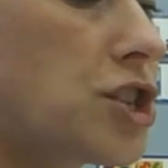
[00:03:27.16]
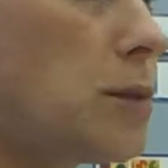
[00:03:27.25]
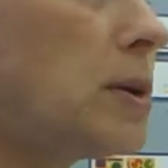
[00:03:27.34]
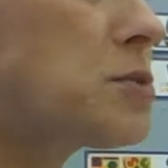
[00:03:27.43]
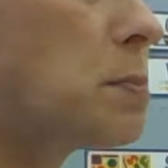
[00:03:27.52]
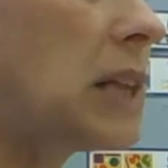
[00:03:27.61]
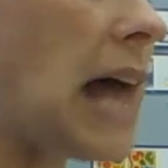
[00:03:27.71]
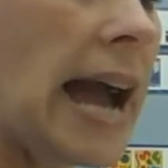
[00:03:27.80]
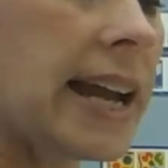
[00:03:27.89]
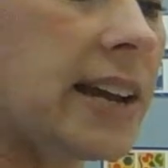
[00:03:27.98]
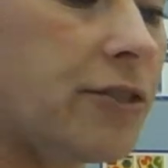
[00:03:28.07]
too much
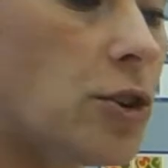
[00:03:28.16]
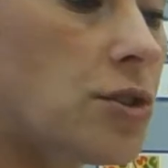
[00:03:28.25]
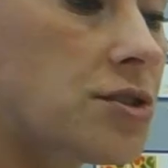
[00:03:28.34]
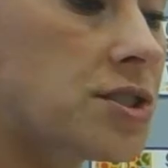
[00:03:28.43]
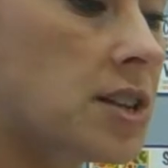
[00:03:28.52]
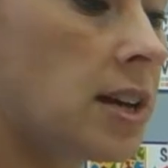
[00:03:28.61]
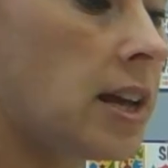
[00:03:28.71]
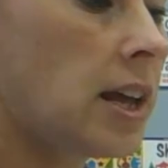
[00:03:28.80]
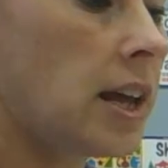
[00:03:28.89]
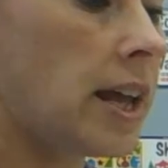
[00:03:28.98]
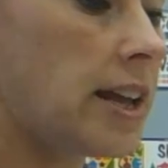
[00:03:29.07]
black at first,
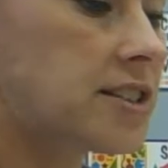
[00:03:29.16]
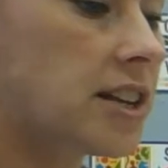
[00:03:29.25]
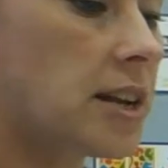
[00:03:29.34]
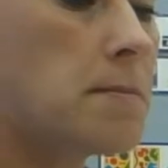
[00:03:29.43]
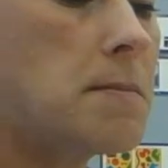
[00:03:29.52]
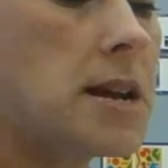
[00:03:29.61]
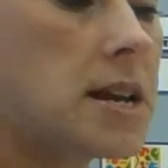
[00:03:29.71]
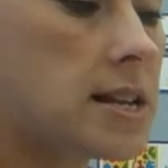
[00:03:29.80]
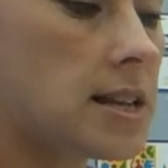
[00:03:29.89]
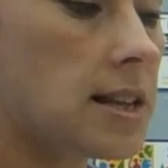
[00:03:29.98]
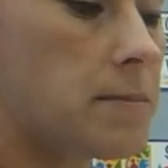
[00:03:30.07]
it's going to
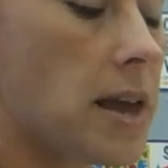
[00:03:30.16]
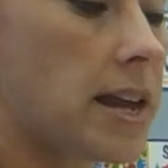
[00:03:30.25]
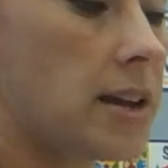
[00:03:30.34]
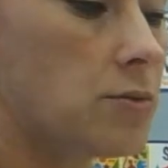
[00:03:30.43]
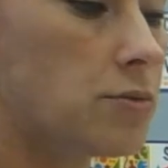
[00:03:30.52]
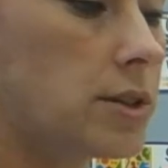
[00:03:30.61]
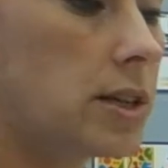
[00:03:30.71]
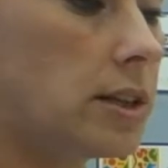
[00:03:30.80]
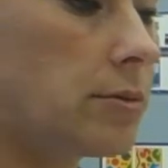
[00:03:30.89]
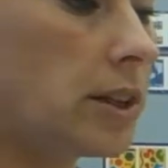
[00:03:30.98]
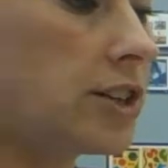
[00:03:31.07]
immediately make it
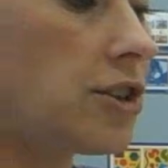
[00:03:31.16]
really, really